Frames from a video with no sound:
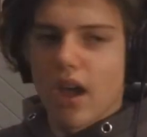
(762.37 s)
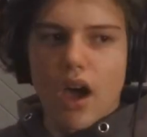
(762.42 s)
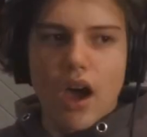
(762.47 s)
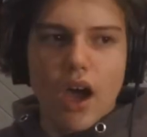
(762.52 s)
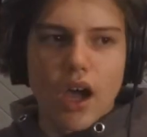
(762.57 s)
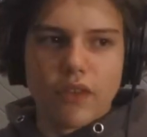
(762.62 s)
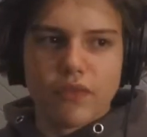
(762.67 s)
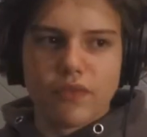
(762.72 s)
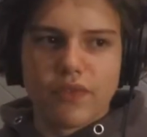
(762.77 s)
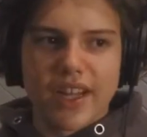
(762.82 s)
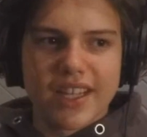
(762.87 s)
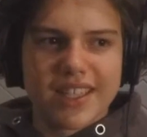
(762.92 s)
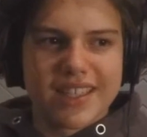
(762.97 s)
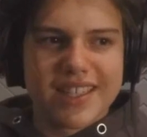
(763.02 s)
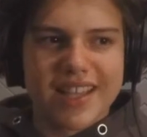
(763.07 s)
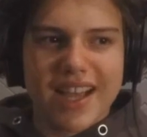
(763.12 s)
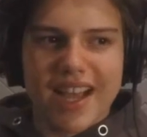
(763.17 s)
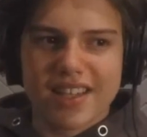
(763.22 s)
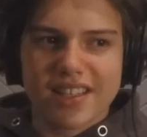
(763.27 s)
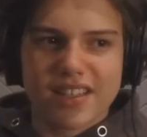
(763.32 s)
A
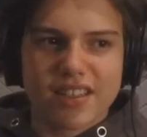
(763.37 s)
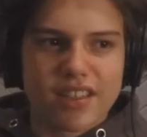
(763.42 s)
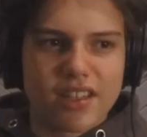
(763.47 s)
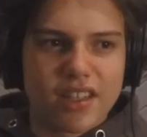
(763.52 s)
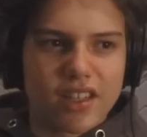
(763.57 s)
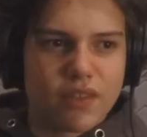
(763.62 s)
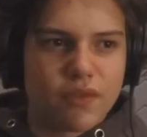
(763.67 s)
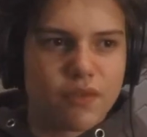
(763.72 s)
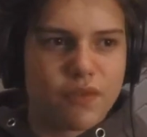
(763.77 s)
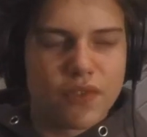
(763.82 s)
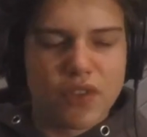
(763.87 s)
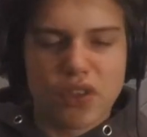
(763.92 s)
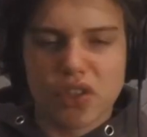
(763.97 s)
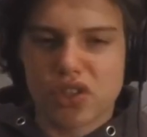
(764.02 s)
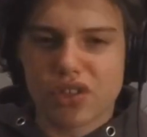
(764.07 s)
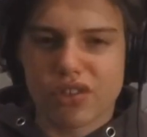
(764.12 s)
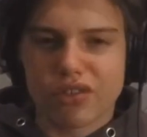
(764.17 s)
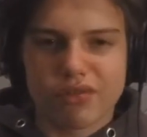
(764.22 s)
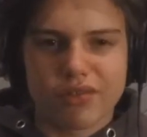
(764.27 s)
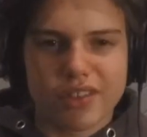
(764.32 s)
fantastic,
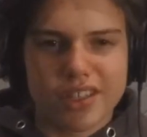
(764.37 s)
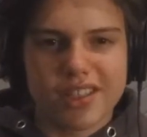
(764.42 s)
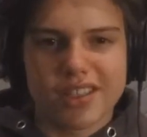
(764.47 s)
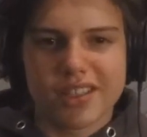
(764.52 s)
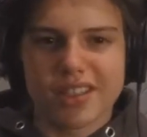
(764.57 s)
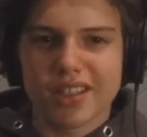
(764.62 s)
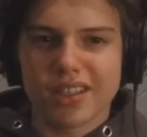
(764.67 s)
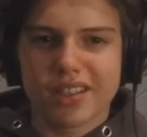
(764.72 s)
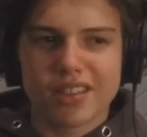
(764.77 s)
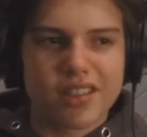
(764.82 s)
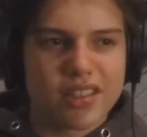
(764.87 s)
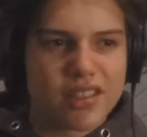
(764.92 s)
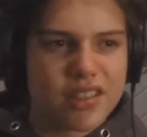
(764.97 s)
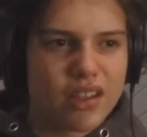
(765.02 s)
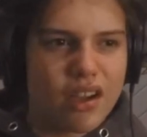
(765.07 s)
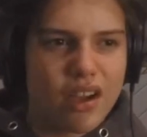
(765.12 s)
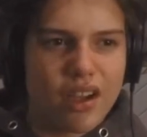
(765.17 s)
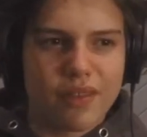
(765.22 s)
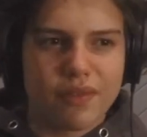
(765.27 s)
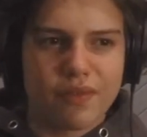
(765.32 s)
futuristic
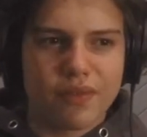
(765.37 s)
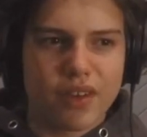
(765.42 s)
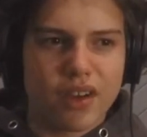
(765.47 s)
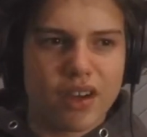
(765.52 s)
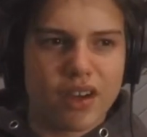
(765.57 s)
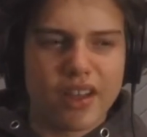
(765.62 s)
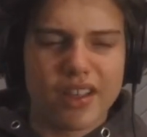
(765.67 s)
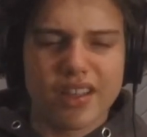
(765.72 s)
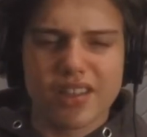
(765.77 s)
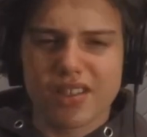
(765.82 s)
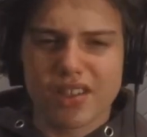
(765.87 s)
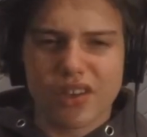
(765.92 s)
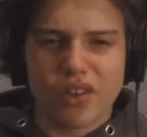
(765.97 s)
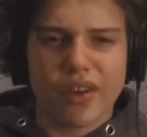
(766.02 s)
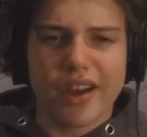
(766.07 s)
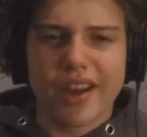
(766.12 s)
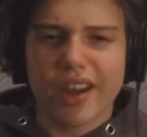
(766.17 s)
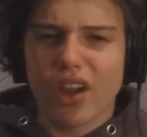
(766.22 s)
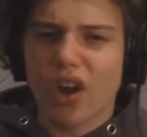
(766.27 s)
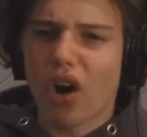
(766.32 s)
sci-fi. It's a
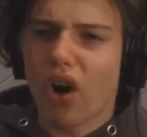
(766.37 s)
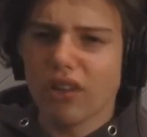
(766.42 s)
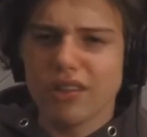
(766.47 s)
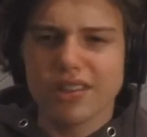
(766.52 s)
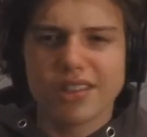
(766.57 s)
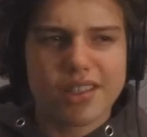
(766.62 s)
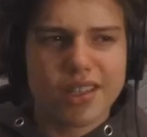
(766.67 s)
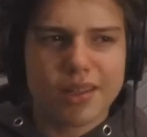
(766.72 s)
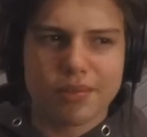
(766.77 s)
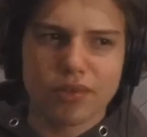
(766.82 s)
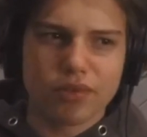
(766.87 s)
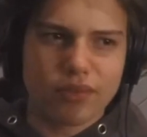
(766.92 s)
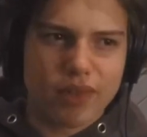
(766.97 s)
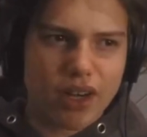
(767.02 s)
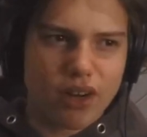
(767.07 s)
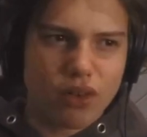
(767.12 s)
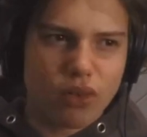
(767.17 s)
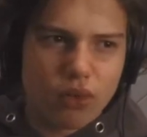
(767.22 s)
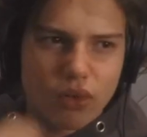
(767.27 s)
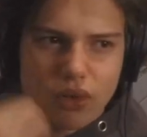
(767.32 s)
great concept
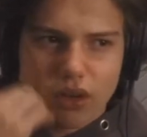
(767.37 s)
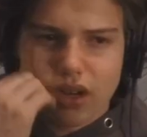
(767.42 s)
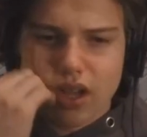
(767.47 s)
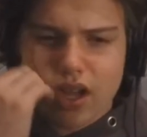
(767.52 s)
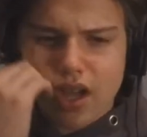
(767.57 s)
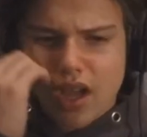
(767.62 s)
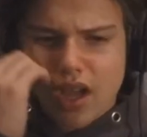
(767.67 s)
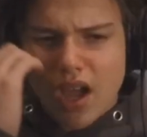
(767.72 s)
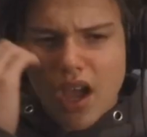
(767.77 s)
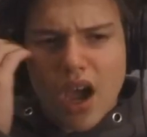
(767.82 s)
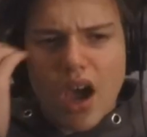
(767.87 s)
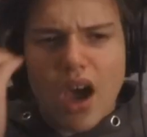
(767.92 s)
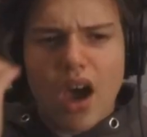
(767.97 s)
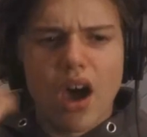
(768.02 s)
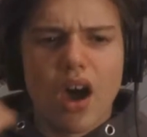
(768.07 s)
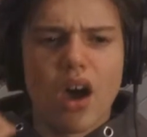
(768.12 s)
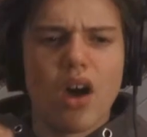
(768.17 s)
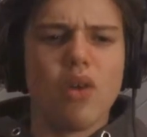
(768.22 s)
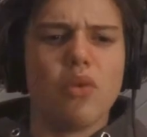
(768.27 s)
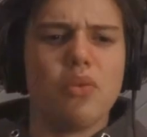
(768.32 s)
record
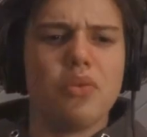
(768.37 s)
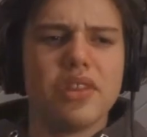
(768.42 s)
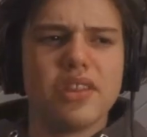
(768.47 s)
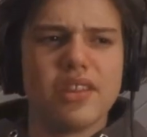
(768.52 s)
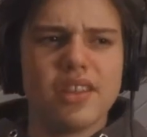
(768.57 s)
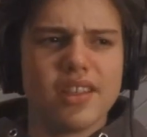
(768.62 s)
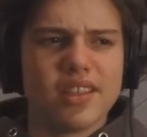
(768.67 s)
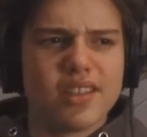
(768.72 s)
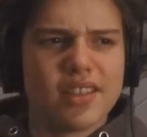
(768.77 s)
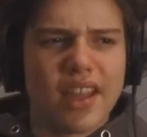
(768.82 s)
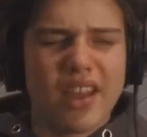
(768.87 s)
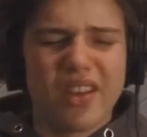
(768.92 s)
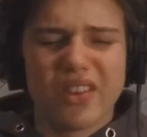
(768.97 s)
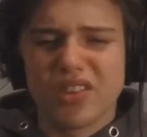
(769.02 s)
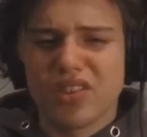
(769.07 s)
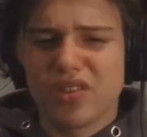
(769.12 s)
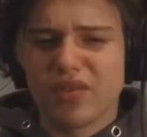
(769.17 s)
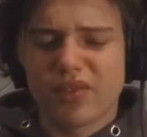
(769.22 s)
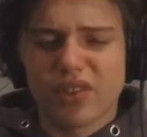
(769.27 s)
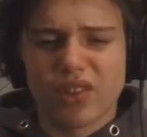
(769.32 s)
with the
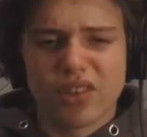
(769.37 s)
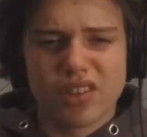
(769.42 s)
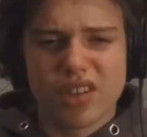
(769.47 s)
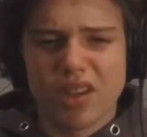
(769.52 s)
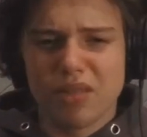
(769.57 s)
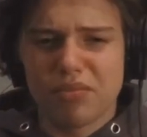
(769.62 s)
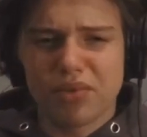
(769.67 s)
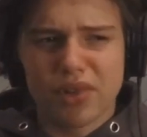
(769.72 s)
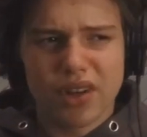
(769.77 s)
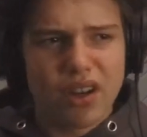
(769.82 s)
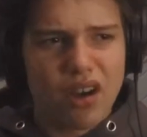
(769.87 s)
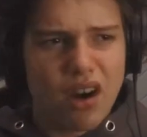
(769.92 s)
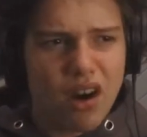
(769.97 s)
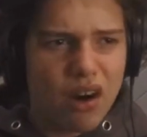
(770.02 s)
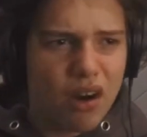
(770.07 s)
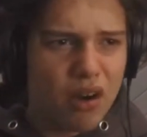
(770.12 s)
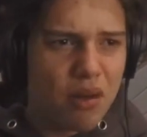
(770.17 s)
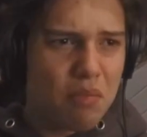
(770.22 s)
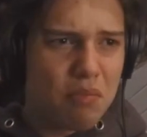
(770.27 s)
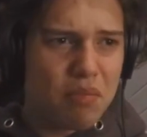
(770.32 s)
sounds of contemporary
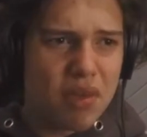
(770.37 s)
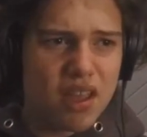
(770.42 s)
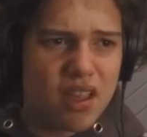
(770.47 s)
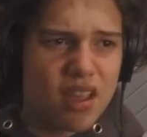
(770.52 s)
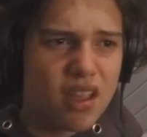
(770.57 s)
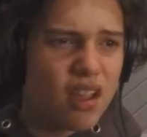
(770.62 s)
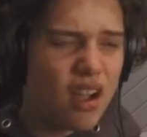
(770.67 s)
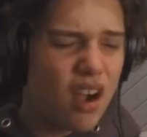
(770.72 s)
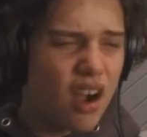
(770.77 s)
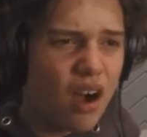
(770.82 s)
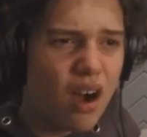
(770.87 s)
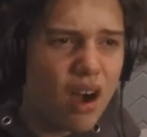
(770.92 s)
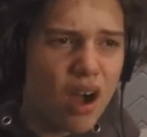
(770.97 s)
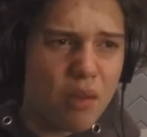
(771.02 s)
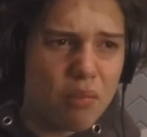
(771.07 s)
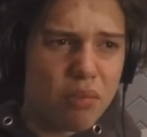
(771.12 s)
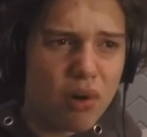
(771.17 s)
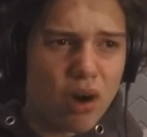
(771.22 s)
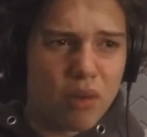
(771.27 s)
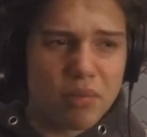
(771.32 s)
R&B,
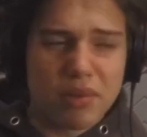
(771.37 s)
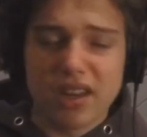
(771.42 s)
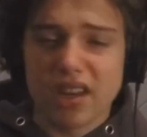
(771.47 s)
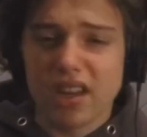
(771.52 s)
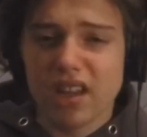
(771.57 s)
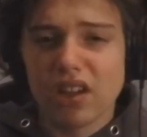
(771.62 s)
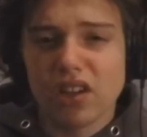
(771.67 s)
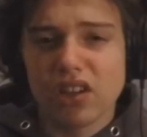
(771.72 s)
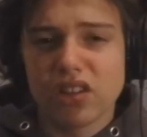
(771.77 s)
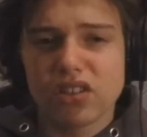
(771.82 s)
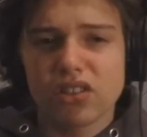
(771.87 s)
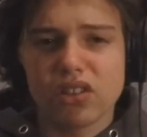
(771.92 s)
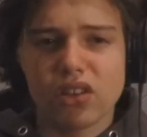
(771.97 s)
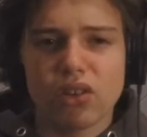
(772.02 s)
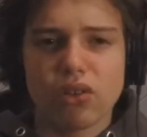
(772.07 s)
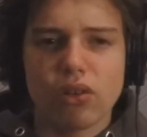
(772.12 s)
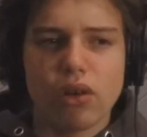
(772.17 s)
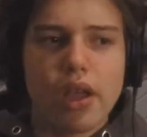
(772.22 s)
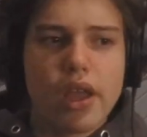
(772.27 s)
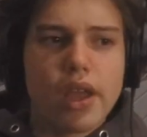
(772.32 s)
art, pop, and
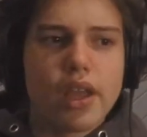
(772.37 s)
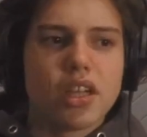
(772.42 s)
neo-soul.